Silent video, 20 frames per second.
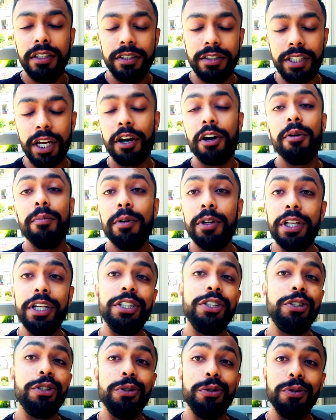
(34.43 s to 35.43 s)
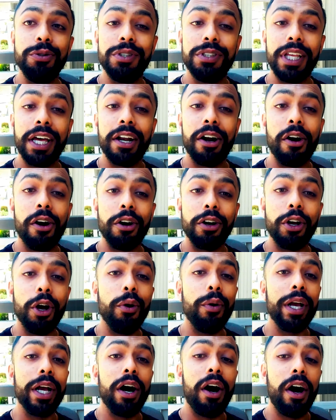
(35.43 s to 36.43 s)
terrible issues that are
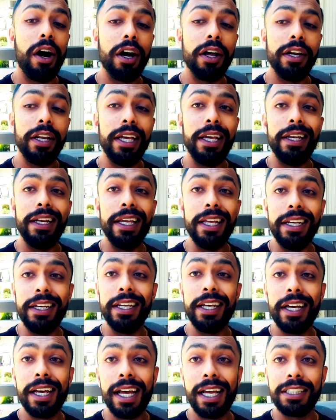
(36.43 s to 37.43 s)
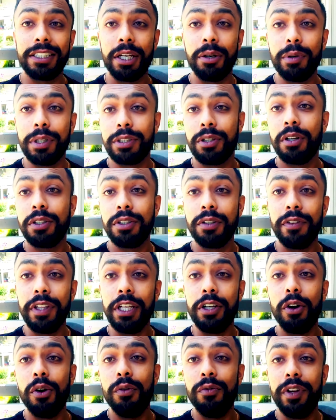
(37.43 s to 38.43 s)
going on in India as a result of the
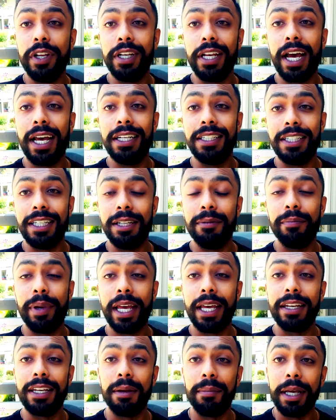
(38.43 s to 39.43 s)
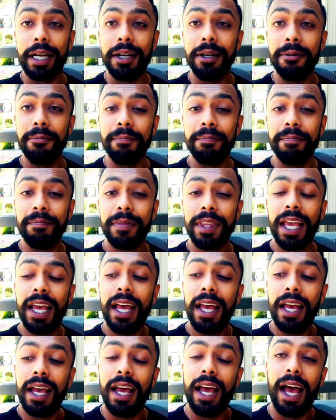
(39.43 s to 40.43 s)
COVID-19 pandemic.
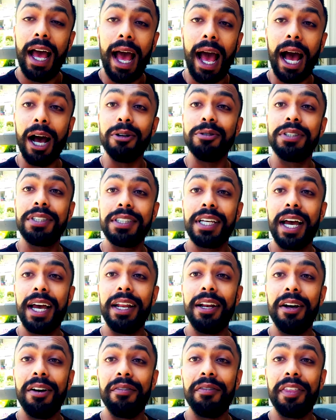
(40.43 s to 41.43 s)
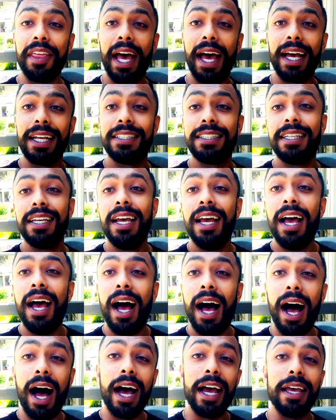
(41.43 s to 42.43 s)
Outside of that,
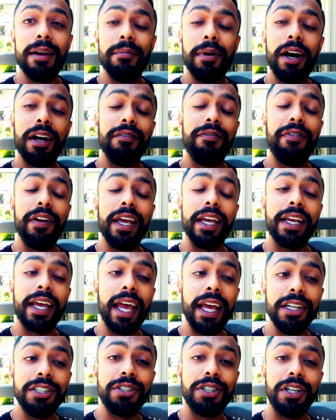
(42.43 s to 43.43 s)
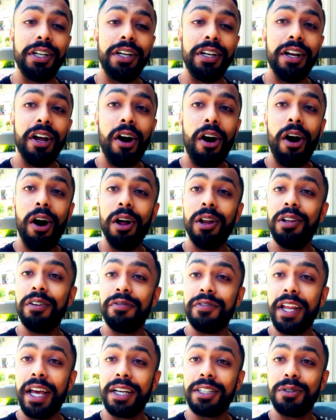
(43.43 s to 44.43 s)
I am on vacation all
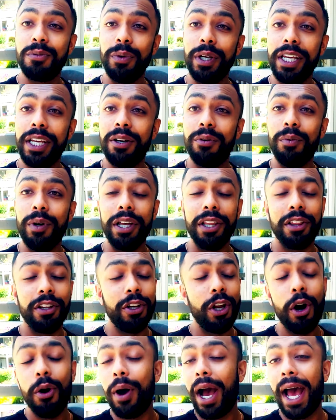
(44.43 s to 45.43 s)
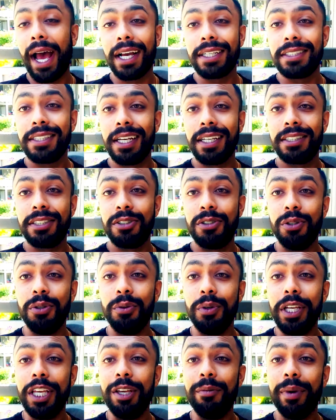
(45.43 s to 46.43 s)
of next week with no access to
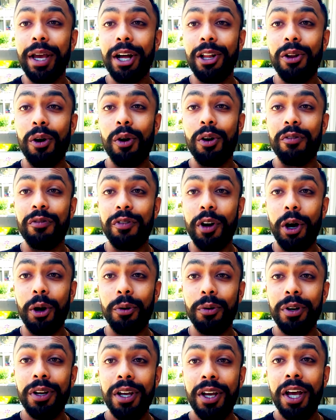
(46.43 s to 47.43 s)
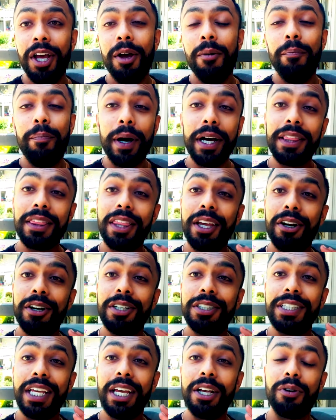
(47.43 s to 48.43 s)
email or phone, but there
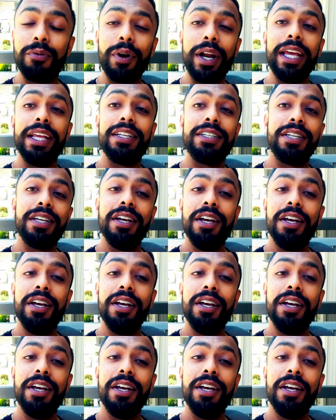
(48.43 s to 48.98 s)
is a great